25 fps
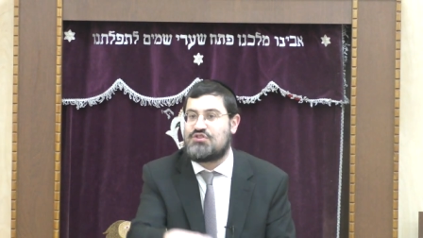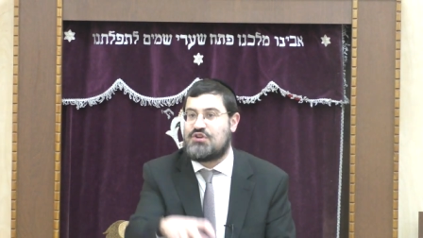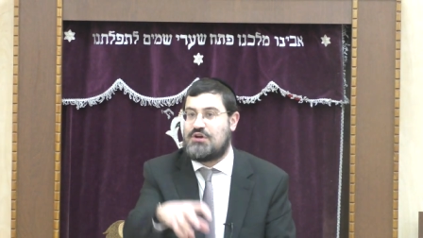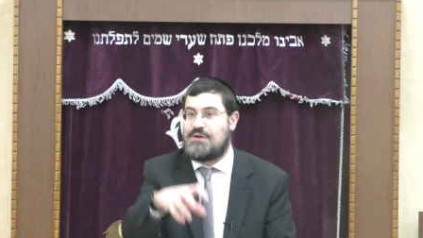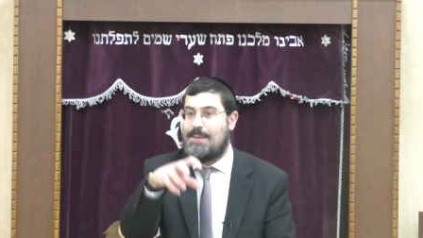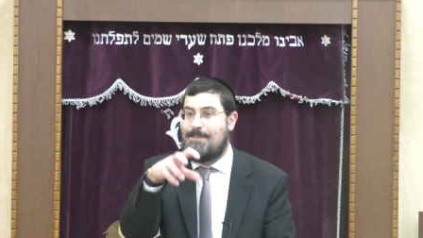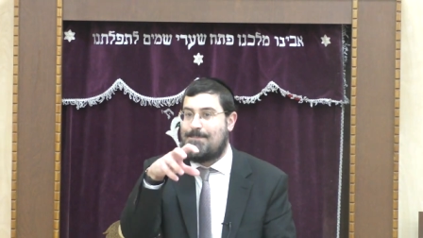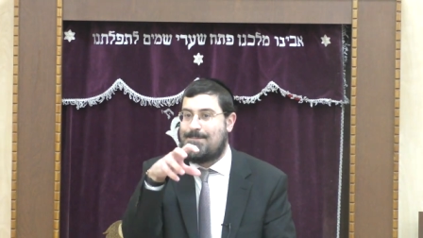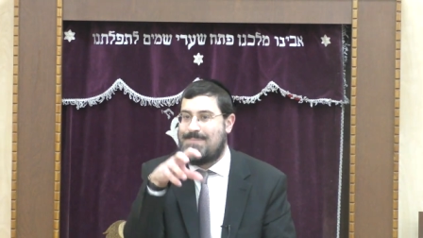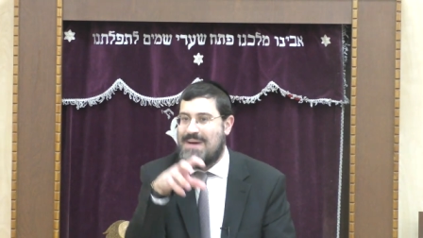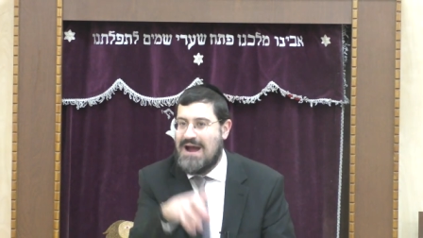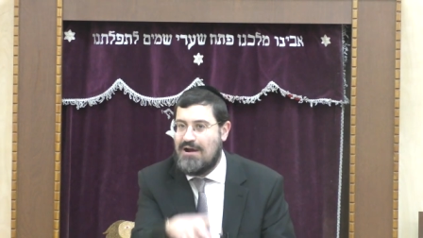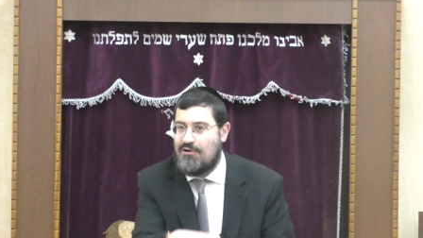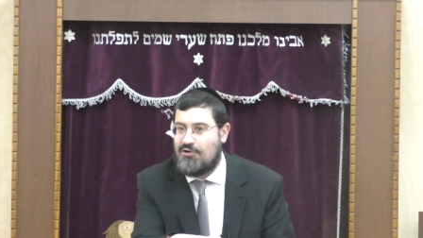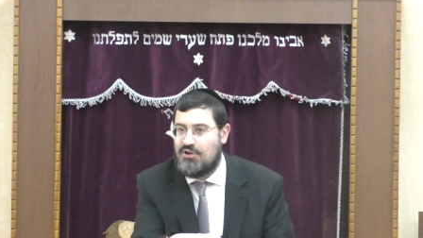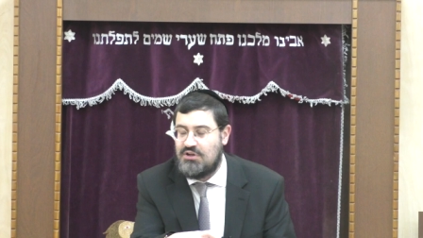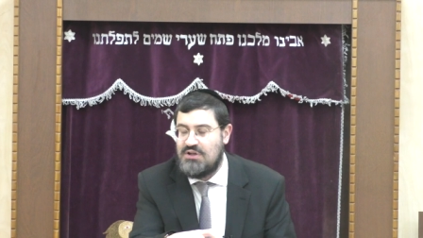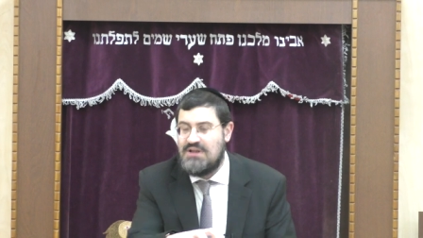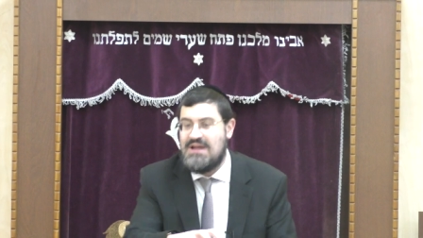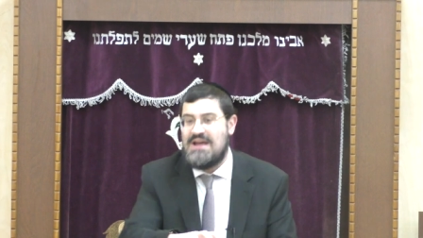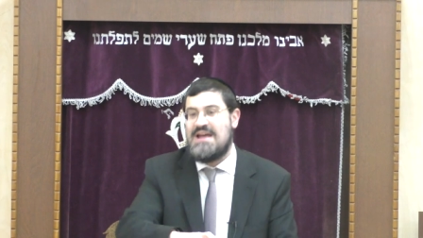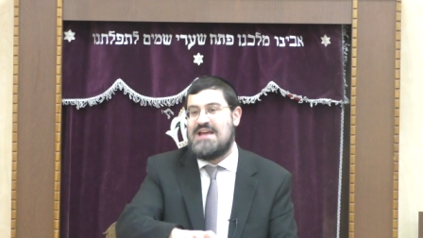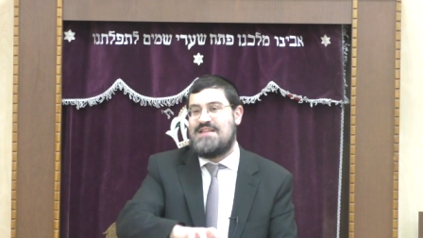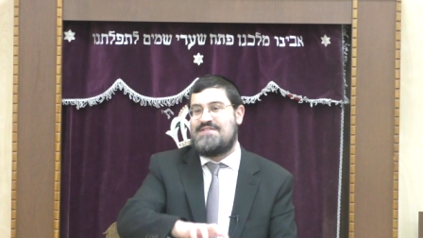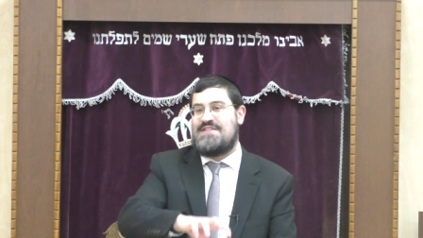you've got a
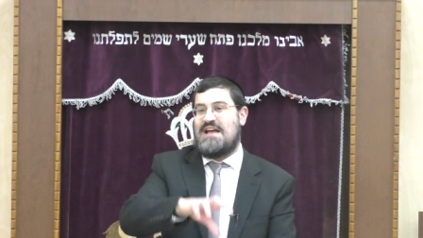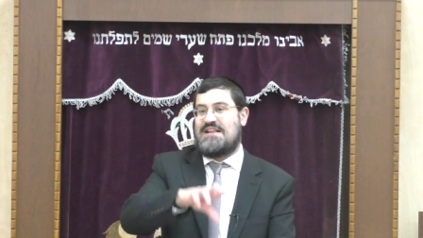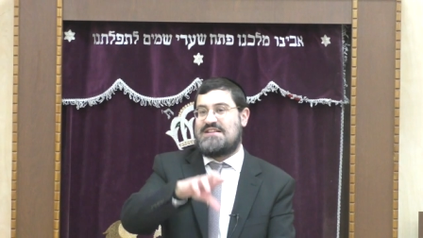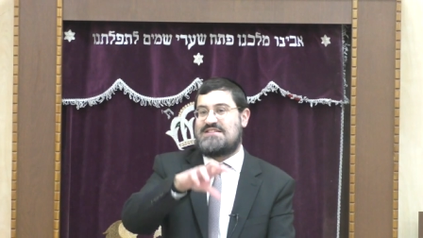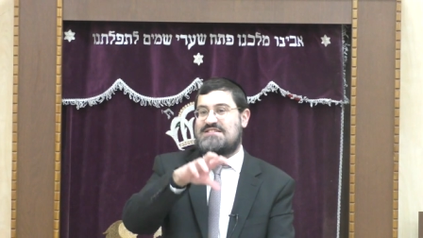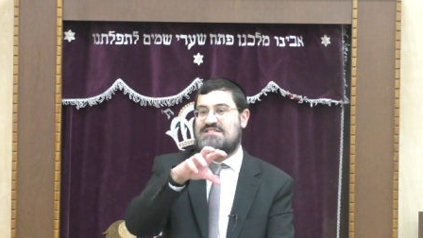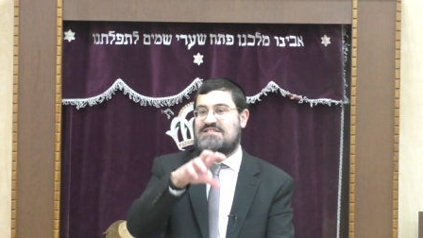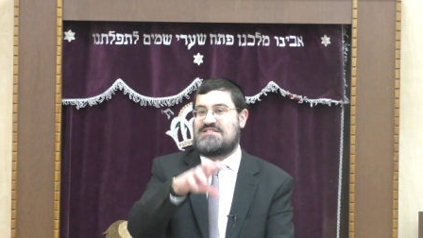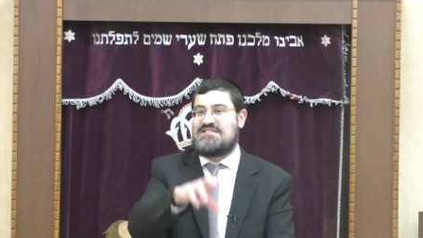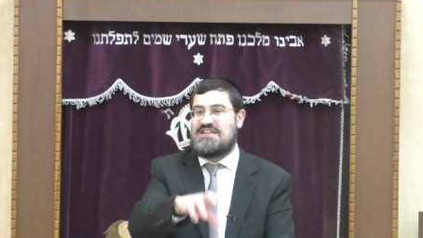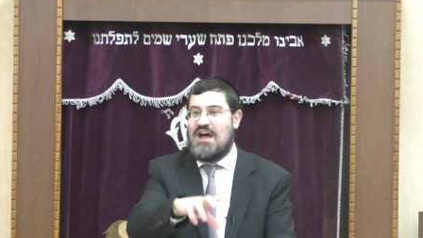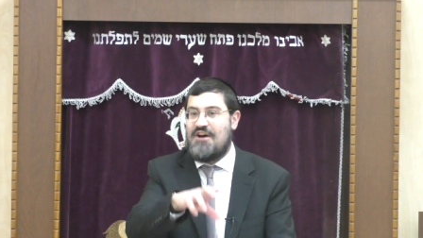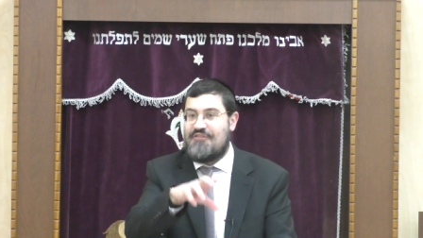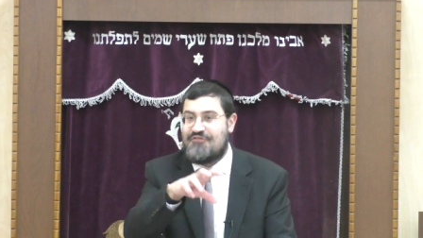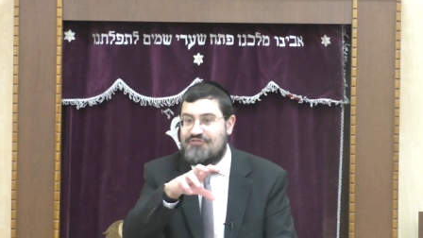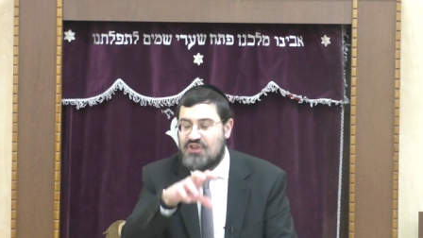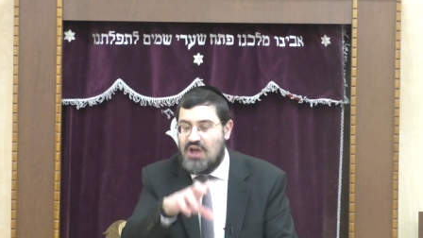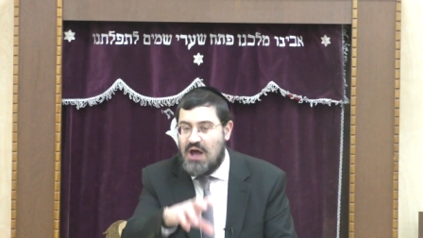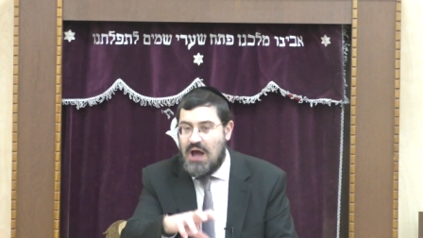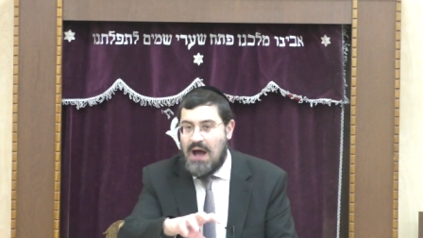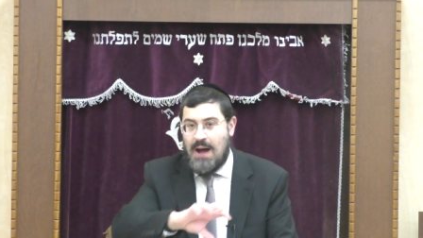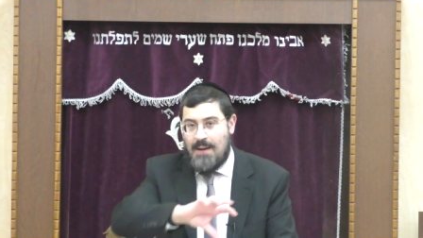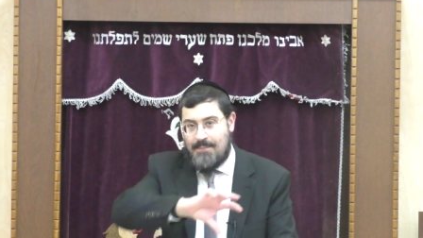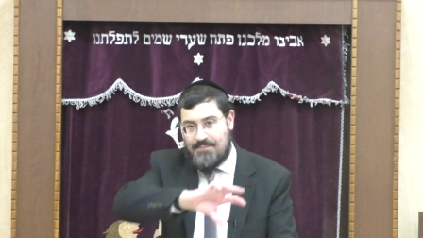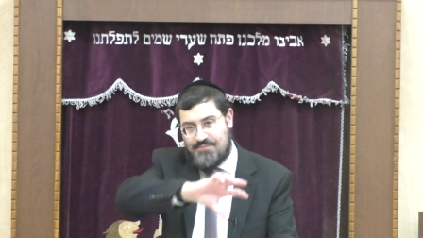barrel that's stuffed
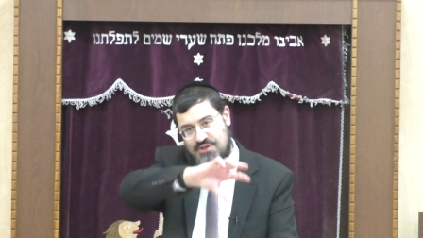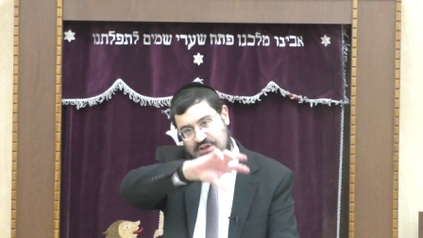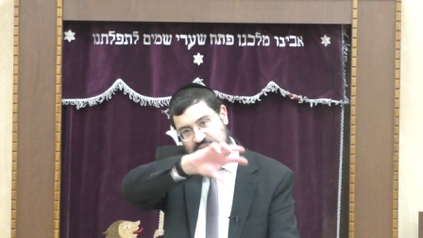up